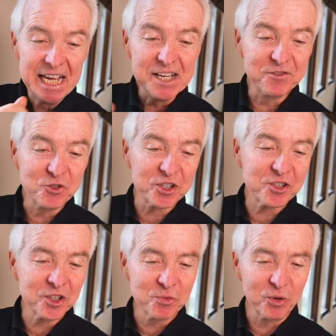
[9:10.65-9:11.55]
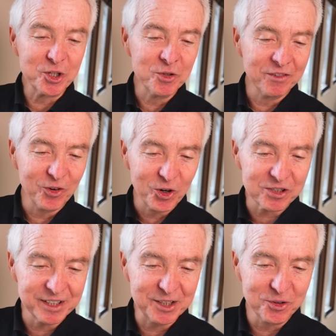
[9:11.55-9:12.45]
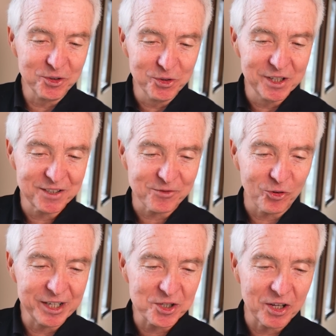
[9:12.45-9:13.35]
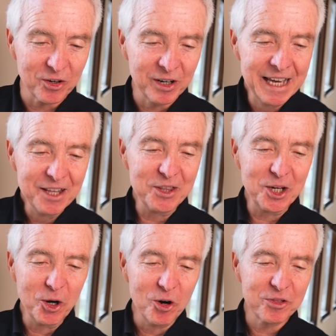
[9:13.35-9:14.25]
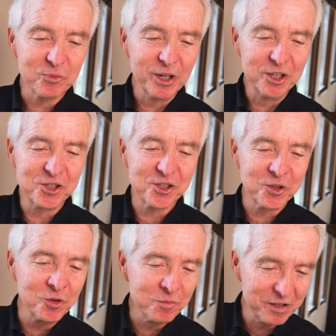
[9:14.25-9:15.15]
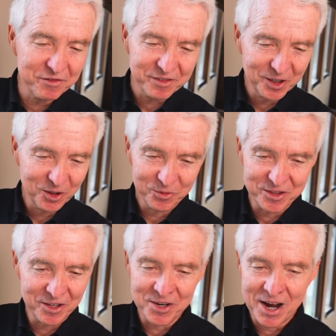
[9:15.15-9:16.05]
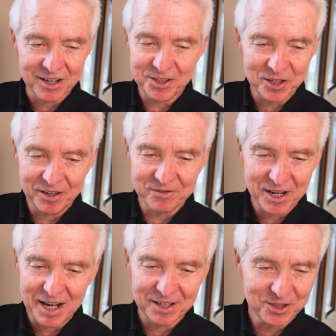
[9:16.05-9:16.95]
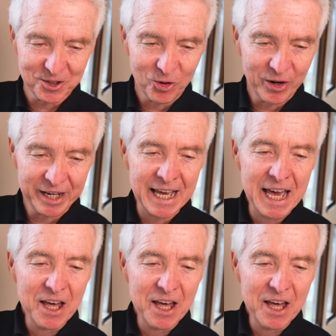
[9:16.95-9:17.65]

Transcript: If Christians were universally to do this for each other, the earth would soon be filled with the knowledge of God's glory.